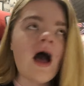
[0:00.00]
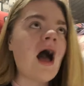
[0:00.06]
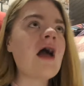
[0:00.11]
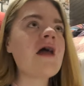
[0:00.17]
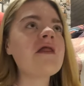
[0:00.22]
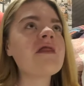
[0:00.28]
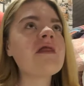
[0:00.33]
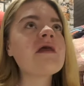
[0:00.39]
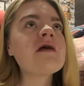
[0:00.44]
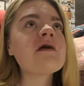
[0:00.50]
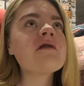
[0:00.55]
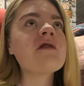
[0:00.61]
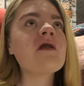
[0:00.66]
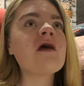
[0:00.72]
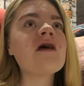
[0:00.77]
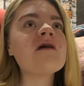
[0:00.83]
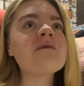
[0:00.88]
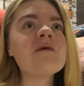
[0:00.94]
I think
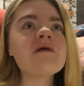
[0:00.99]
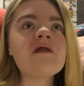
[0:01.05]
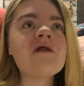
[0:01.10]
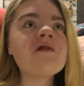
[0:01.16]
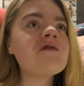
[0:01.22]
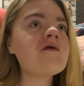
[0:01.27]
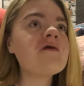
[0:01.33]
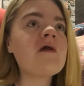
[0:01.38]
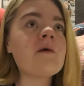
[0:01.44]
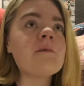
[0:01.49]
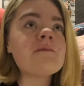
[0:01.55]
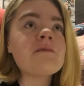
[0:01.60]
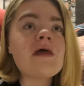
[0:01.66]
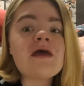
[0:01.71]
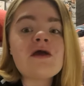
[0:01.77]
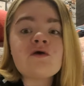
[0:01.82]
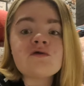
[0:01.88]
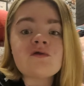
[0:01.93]
that if he didn't do that,
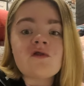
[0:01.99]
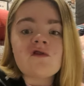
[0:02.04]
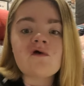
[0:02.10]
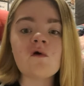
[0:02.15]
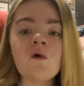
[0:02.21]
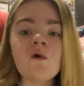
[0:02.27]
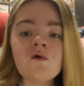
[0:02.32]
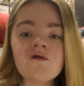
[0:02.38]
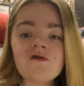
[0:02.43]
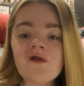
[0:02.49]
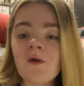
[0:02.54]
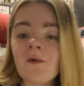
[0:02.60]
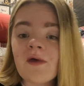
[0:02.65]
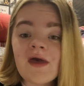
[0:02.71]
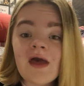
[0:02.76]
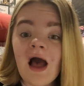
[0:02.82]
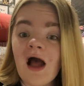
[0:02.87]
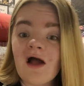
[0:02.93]
they could have scored. So
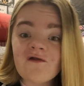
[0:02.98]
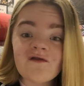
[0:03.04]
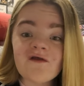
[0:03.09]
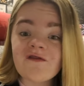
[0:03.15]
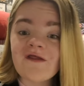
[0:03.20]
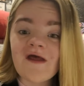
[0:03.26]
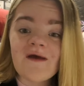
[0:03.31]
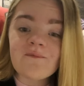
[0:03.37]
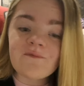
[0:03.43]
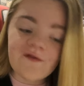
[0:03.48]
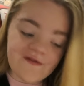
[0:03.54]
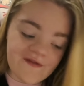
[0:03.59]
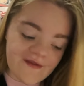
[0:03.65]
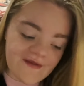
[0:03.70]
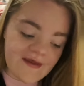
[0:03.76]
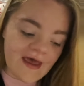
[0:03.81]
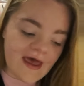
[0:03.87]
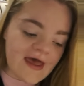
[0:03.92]
he actually saved us
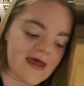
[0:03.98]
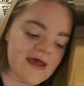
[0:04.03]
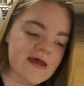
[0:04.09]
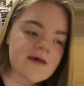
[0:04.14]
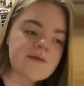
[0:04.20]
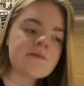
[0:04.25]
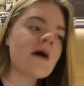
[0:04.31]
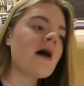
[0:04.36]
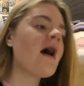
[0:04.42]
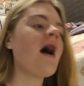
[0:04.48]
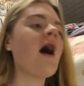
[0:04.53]
the game.